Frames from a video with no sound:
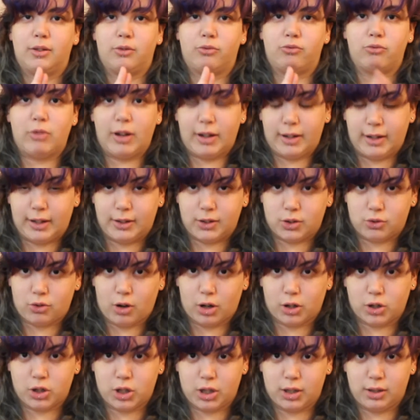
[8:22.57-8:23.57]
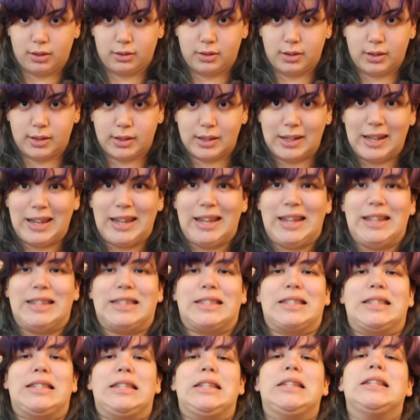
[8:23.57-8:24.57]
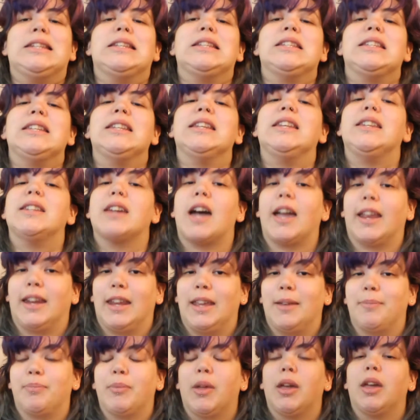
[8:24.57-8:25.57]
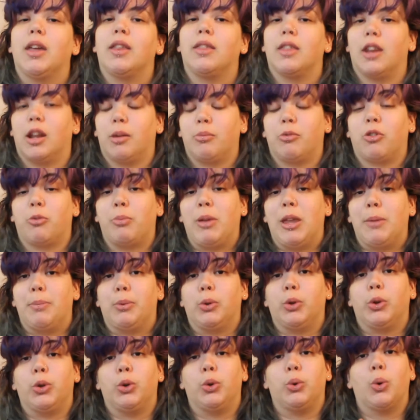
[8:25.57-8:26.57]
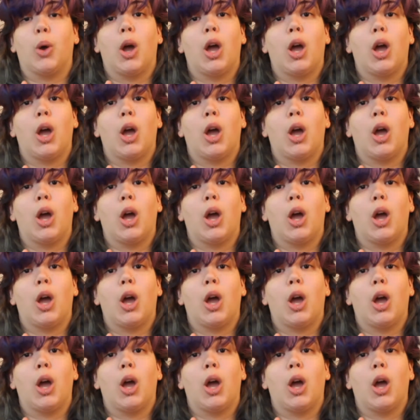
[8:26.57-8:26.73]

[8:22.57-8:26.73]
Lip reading: written instructions is teeny tiny. The number of people who